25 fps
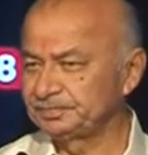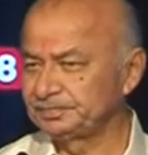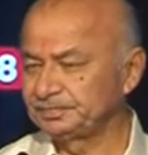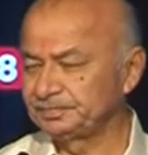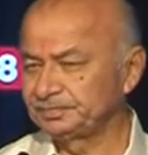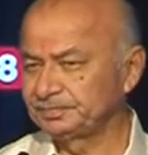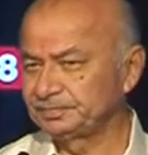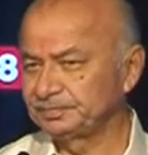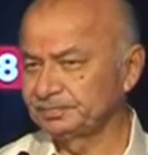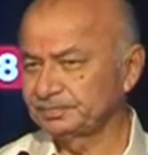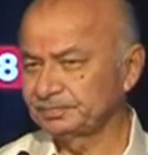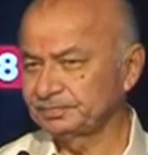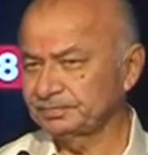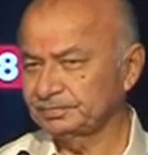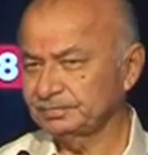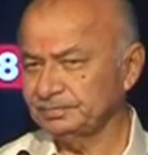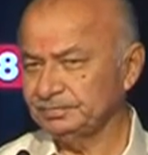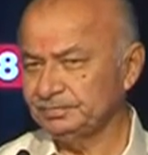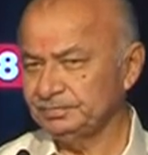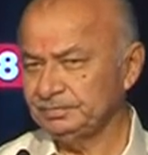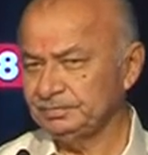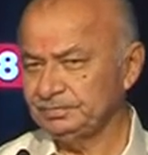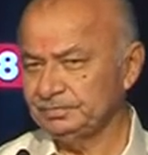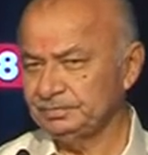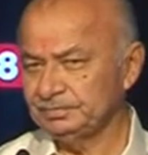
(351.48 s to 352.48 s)

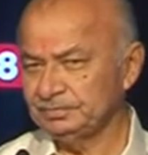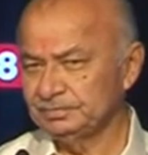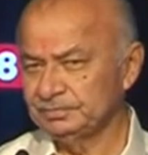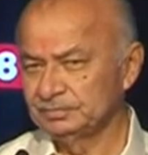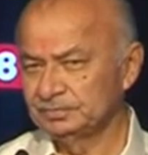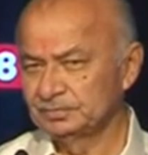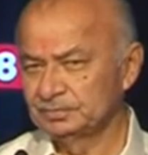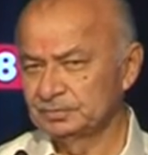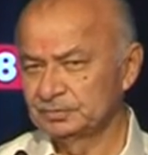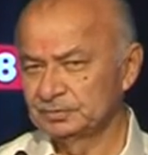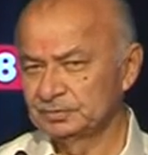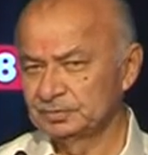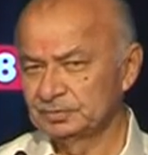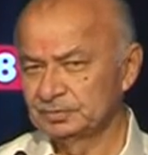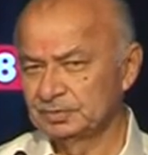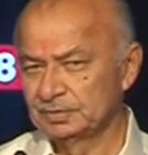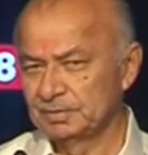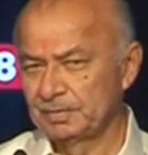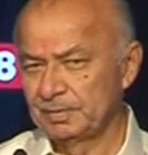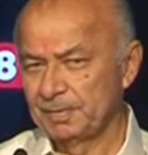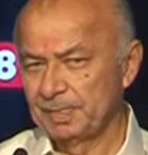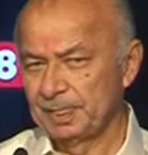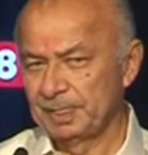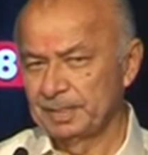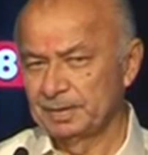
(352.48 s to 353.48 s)

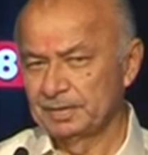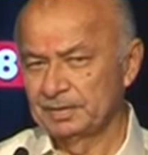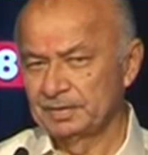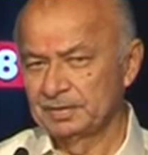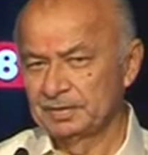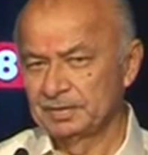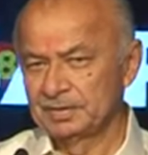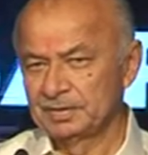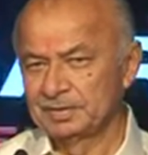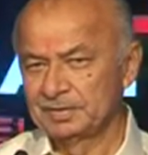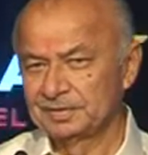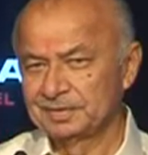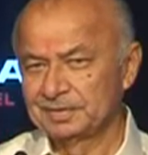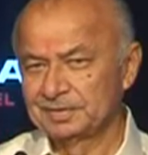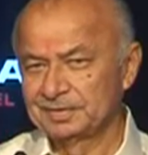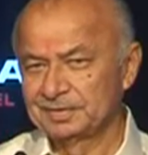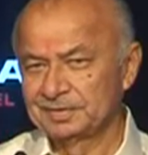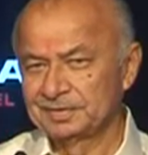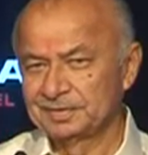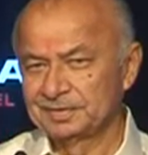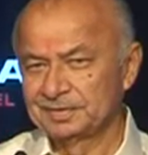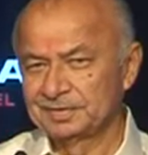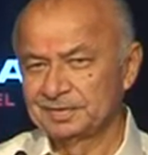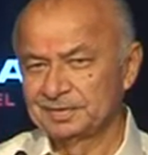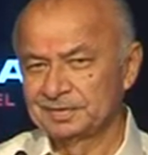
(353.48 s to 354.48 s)

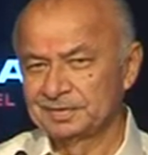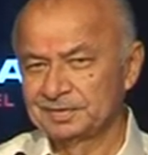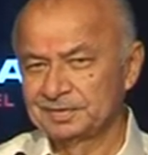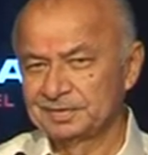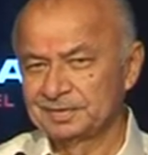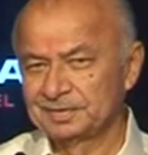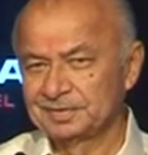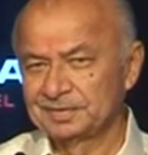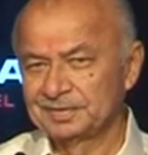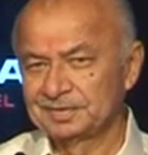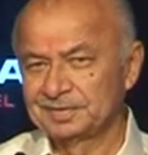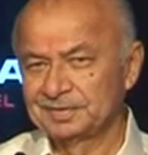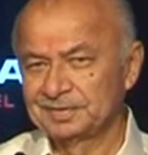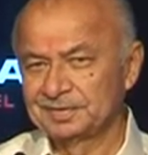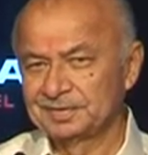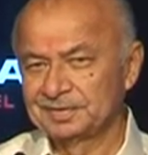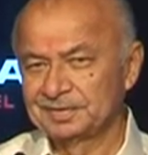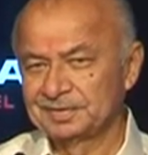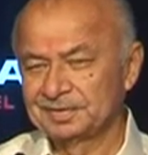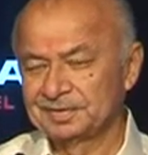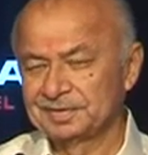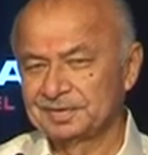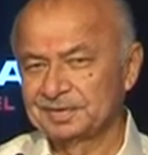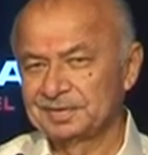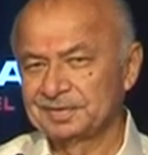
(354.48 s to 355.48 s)

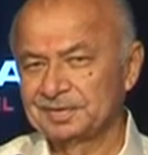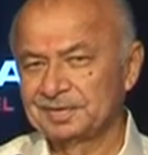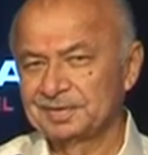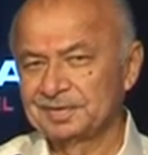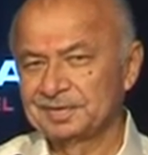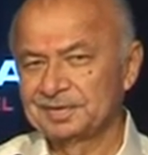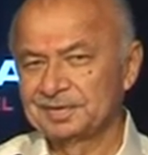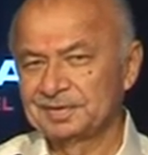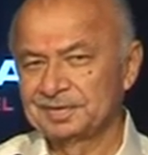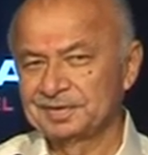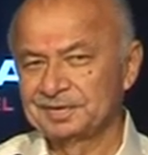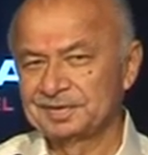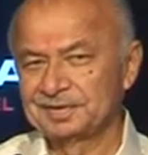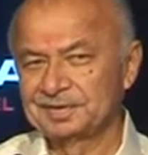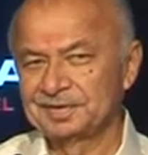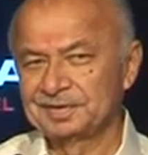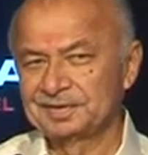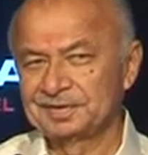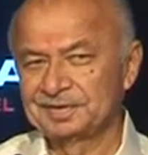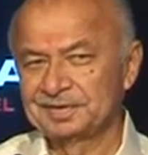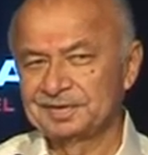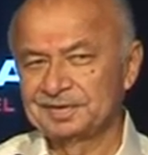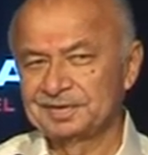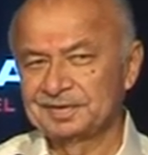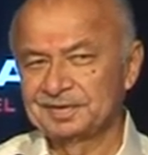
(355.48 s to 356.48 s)

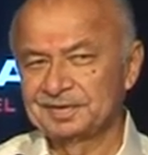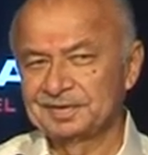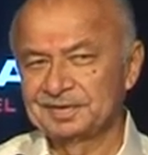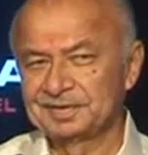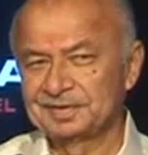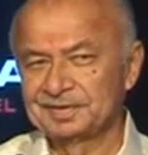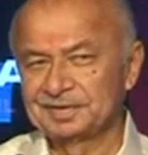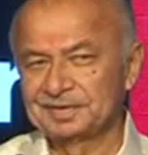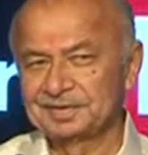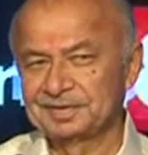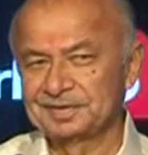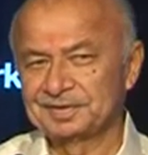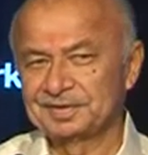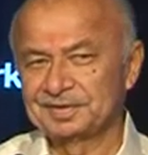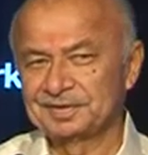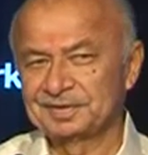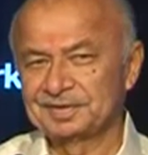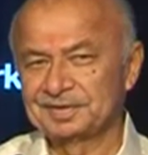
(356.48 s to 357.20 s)
[no speech]